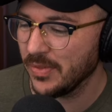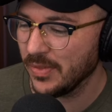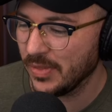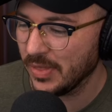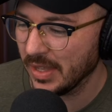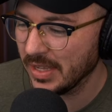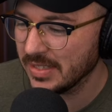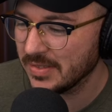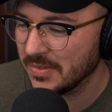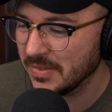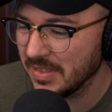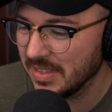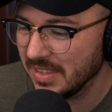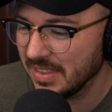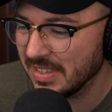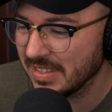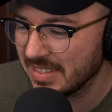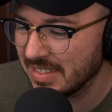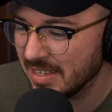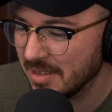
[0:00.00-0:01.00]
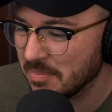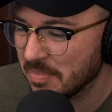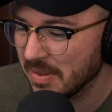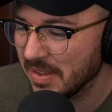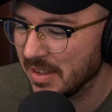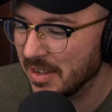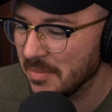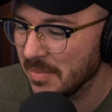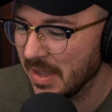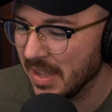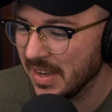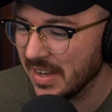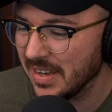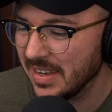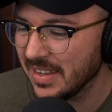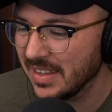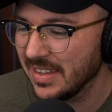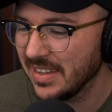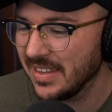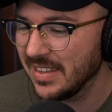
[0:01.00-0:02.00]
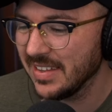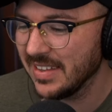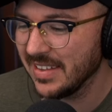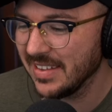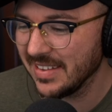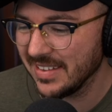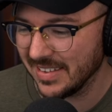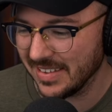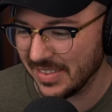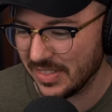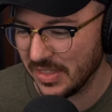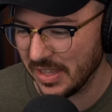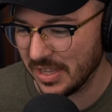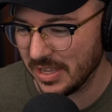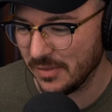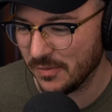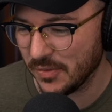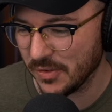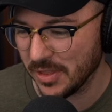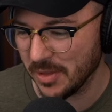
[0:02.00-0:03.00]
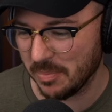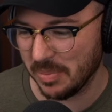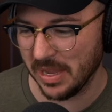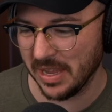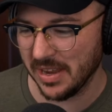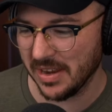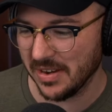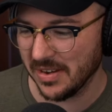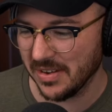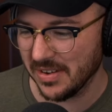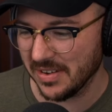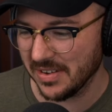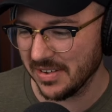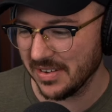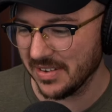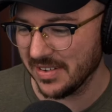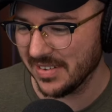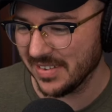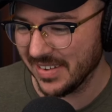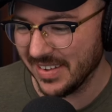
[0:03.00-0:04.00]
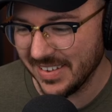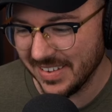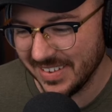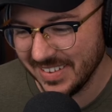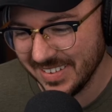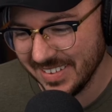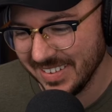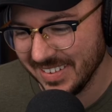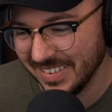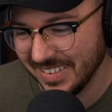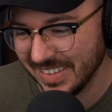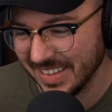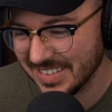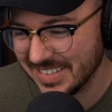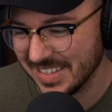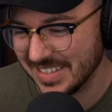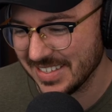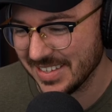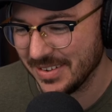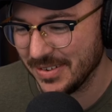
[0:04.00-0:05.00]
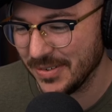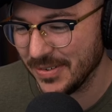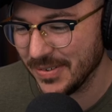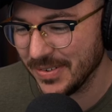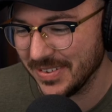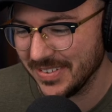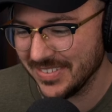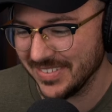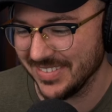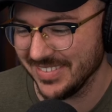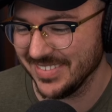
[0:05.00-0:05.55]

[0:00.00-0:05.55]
Thanks for the tip. Henning, thank you for the pair. That says cool.